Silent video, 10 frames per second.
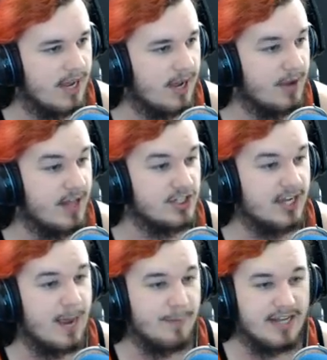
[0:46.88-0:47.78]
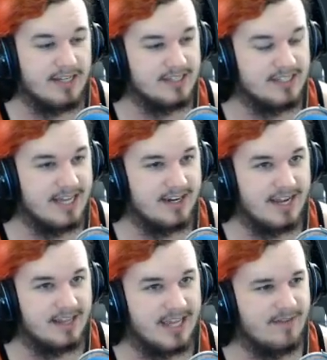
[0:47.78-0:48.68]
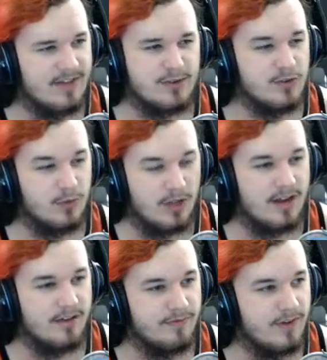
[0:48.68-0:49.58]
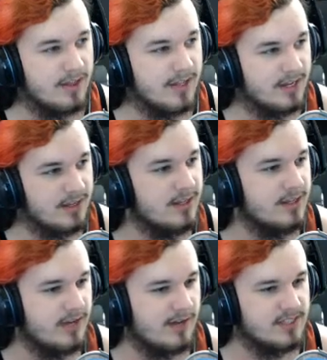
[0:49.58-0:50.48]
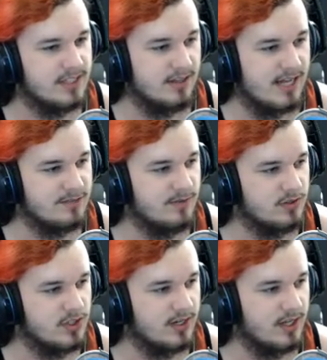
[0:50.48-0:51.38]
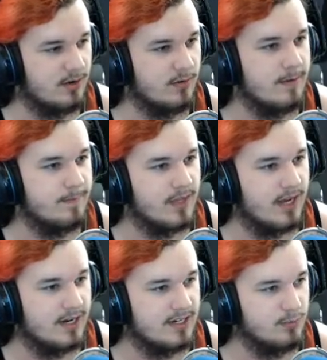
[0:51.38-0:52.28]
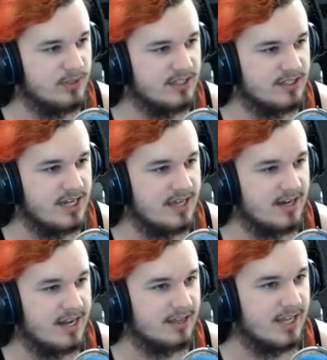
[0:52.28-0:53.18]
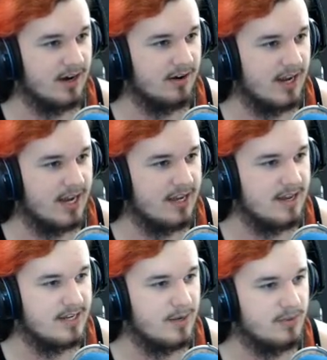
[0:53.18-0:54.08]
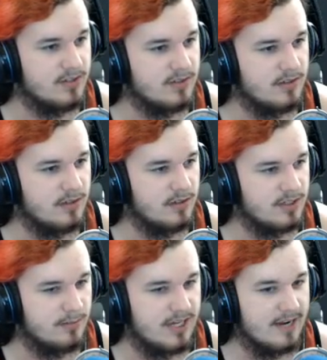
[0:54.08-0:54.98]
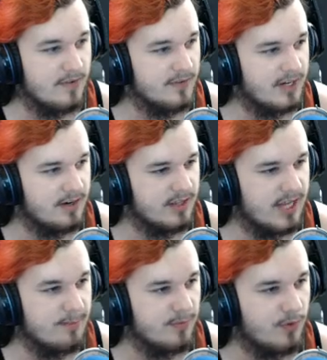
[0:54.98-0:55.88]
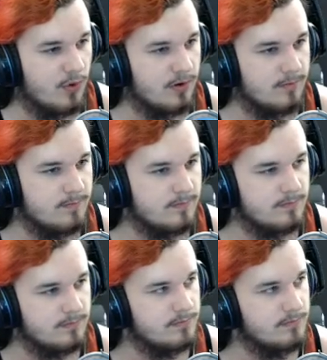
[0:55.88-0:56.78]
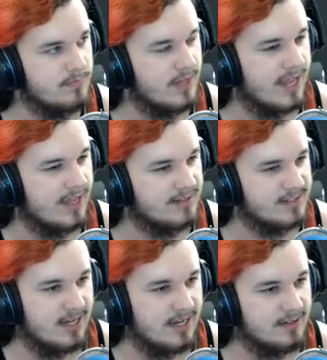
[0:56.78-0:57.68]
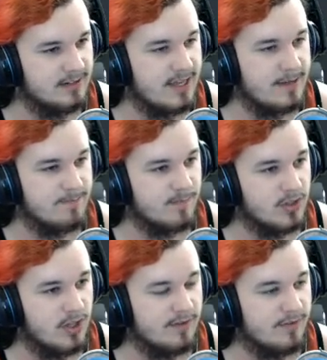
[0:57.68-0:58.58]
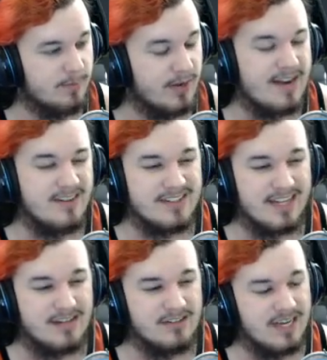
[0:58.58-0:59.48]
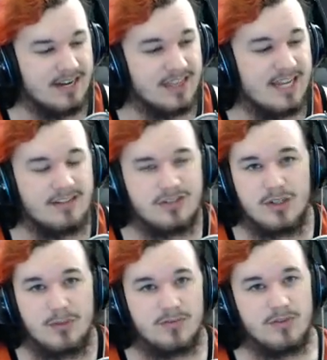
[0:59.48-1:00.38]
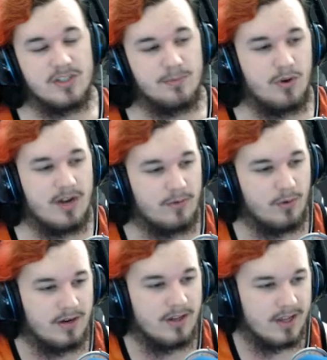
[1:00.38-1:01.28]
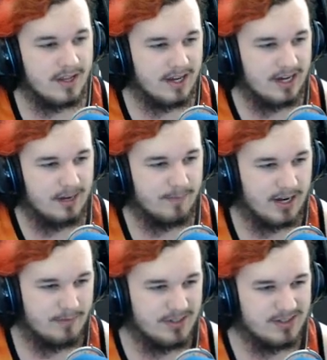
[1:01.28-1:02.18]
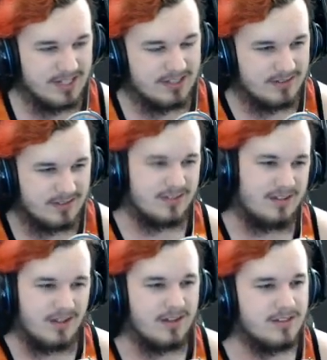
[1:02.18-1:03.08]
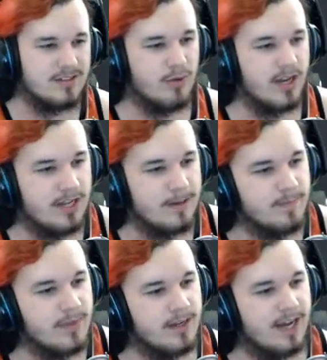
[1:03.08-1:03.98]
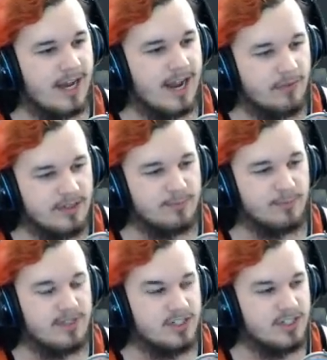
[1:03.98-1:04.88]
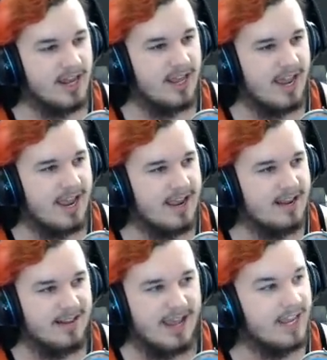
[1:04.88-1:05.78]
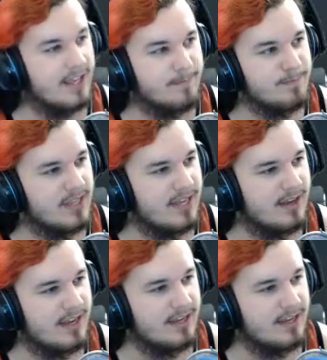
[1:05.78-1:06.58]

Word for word: uh, I'm actually happy I did stay the night in the cave. That was a lot of fun. Like, if you have not seen the last video, check it out. Because uh, we did stay the night there, and it was something I've never done on the game before. And, uh, yeah, a lot of fun. But anyways, like I was saying, thank you so much the support, everyone. Oh, man, I'm, like, uh, sweaty. Uh, I really appreciate it, and, like, it,